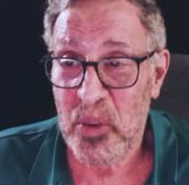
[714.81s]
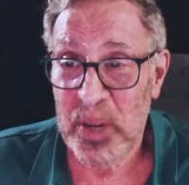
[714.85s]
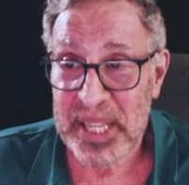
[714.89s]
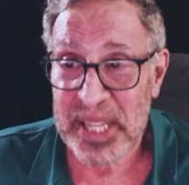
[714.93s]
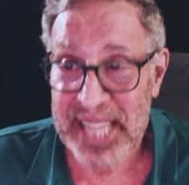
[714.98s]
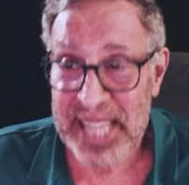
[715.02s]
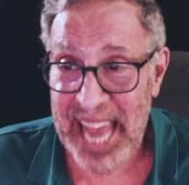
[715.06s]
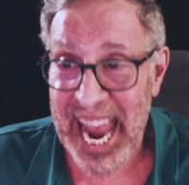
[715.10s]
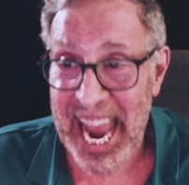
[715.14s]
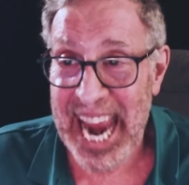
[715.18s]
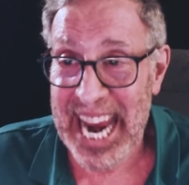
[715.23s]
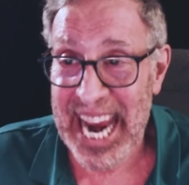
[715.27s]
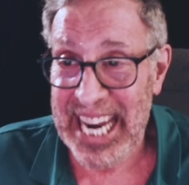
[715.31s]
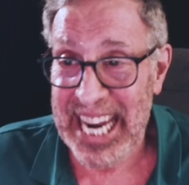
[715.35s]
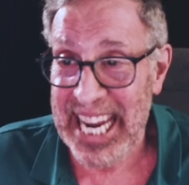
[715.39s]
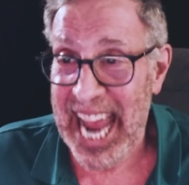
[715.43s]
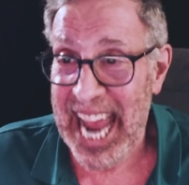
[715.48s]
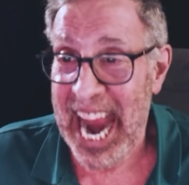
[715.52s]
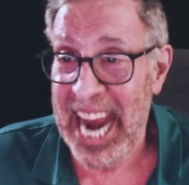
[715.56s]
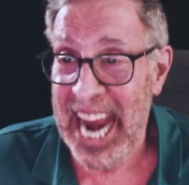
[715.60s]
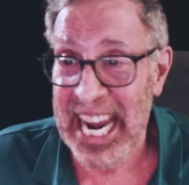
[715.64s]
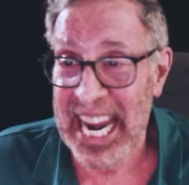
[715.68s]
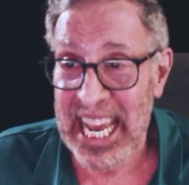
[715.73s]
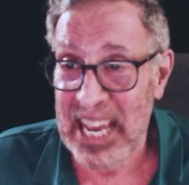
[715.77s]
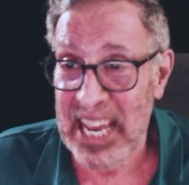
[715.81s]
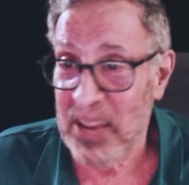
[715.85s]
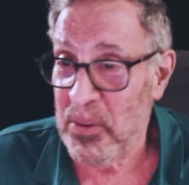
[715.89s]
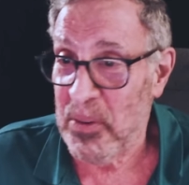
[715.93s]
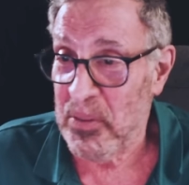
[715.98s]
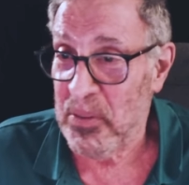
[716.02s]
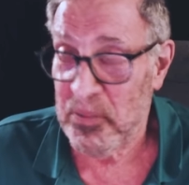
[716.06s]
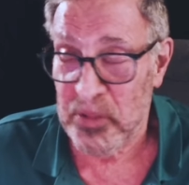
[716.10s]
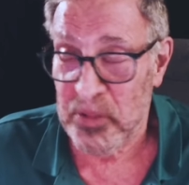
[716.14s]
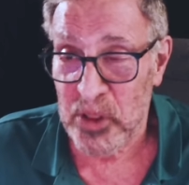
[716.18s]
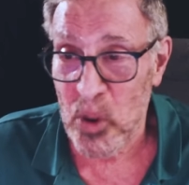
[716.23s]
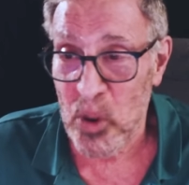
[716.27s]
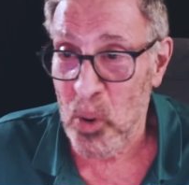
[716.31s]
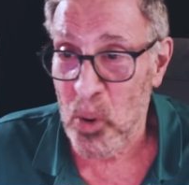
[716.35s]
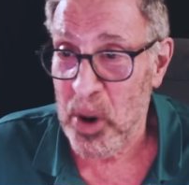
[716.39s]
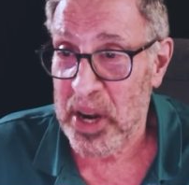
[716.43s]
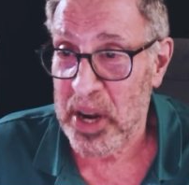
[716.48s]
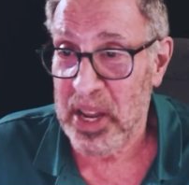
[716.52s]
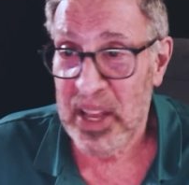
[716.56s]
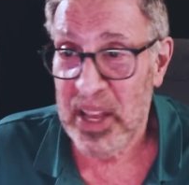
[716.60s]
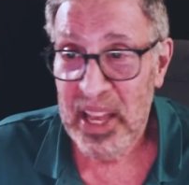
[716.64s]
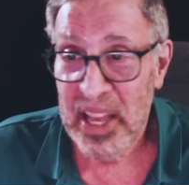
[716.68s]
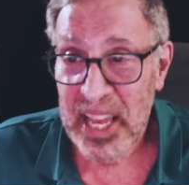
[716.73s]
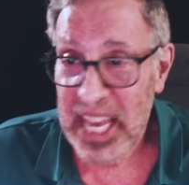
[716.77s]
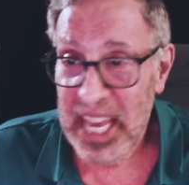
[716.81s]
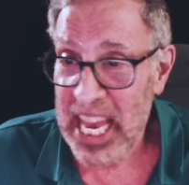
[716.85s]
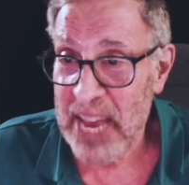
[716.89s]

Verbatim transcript: retain any fluid,